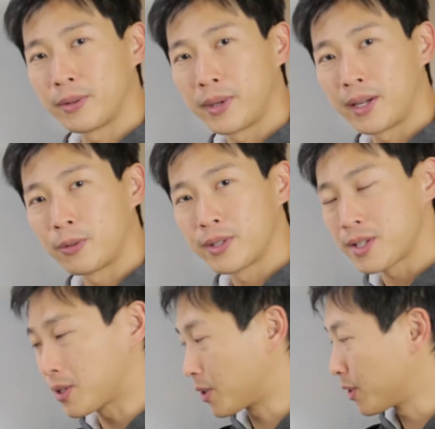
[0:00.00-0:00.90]
limiting
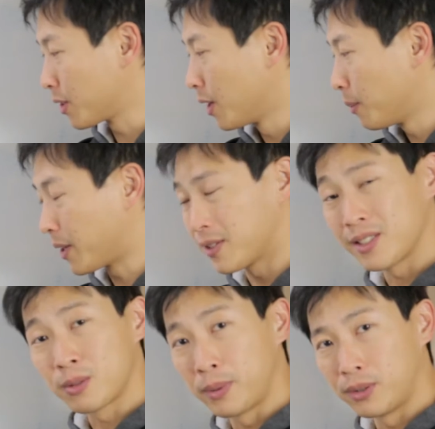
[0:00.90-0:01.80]
resistors because
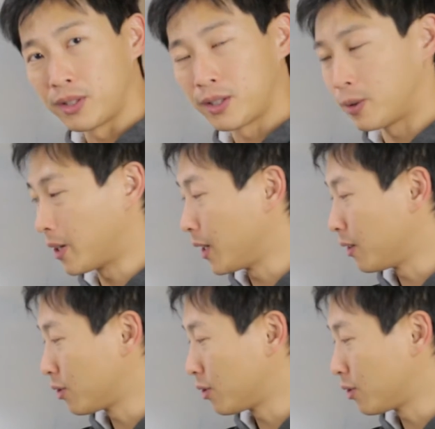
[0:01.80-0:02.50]
it's built in already.